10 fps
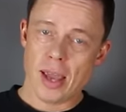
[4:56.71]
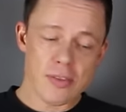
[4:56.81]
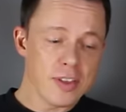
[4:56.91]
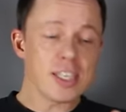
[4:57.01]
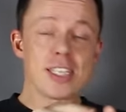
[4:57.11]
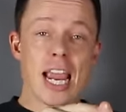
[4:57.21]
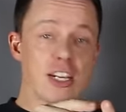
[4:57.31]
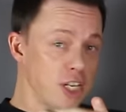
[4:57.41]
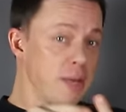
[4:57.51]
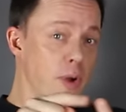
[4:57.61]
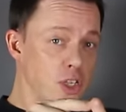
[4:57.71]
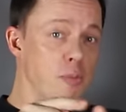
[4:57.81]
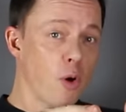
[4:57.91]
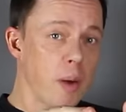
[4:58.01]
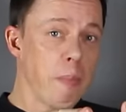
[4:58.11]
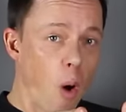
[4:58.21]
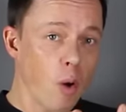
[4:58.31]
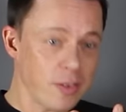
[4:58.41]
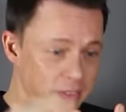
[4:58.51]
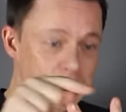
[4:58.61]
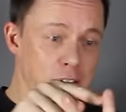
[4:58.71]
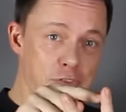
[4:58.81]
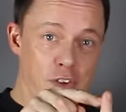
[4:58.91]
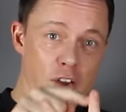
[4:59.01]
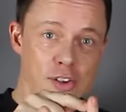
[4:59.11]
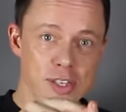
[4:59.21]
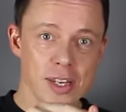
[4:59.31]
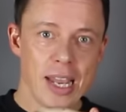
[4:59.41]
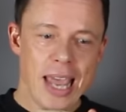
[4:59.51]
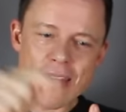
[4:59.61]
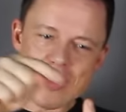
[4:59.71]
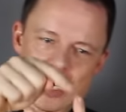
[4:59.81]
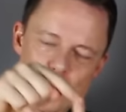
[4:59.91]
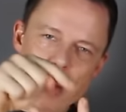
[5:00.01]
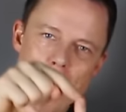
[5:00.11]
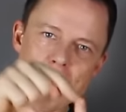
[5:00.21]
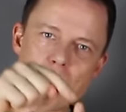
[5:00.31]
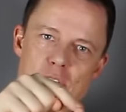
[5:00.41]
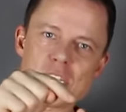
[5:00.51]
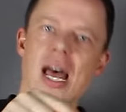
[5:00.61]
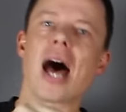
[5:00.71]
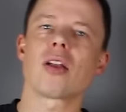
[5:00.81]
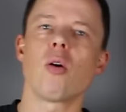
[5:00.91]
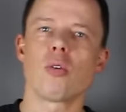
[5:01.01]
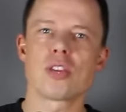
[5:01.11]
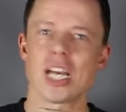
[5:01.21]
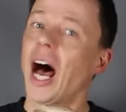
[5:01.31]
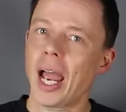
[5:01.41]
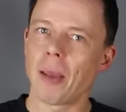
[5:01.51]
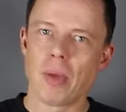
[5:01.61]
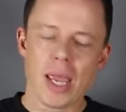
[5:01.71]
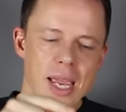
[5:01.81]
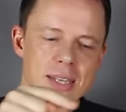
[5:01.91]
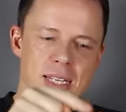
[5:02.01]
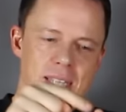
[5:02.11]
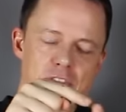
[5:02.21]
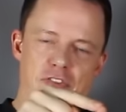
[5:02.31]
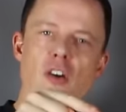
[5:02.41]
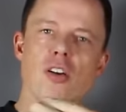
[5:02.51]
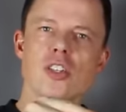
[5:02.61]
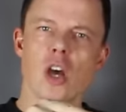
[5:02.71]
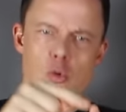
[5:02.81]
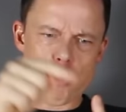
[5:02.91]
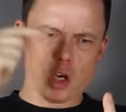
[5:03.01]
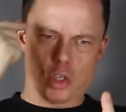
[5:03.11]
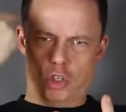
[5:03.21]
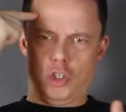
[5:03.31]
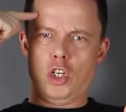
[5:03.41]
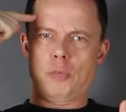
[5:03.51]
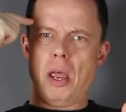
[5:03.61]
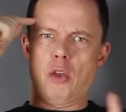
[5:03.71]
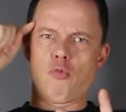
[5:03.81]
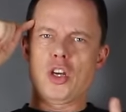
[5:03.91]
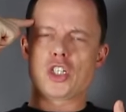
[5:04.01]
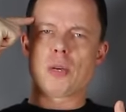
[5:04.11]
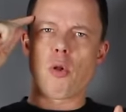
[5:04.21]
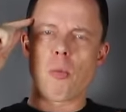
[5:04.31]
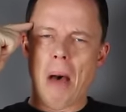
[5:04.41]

And this is actually much more important than the first. And this is where people start all the time, is that they focus on what does my reasonable